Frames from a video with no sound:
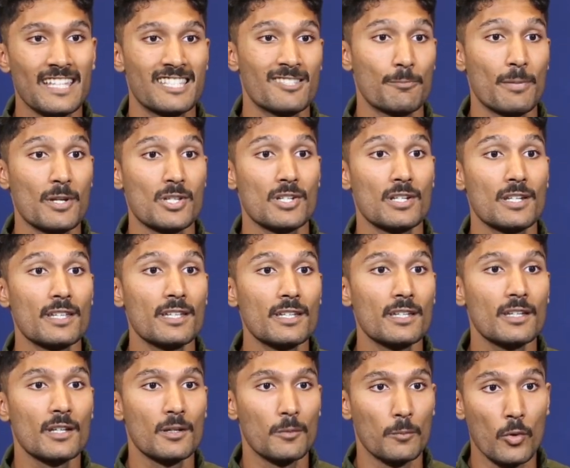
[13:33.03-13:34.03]
especially
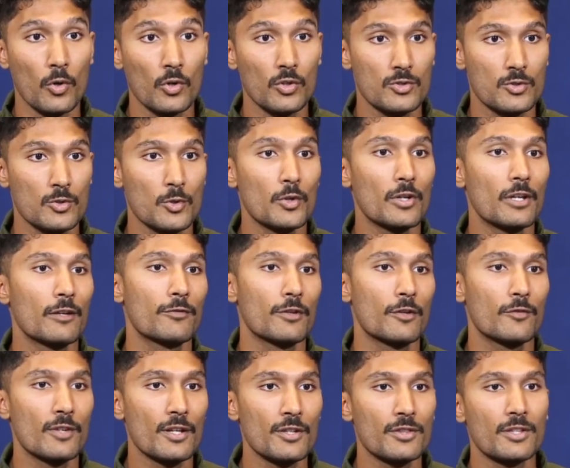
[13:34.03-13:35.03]
more so if
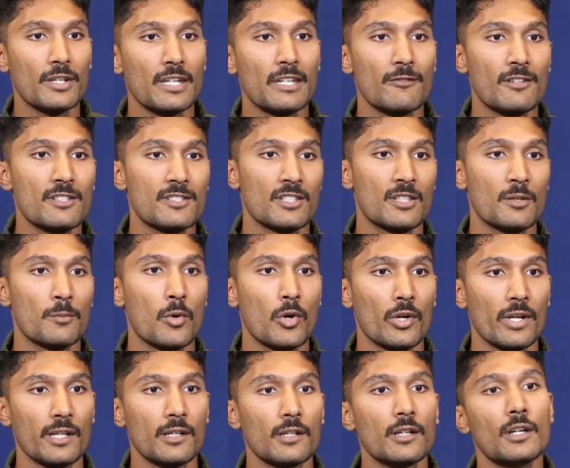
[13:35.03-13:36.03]
you've done three events in the
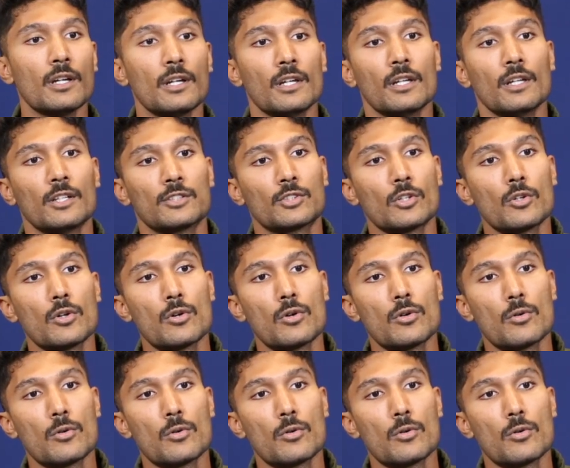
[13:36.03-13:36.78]
morning. So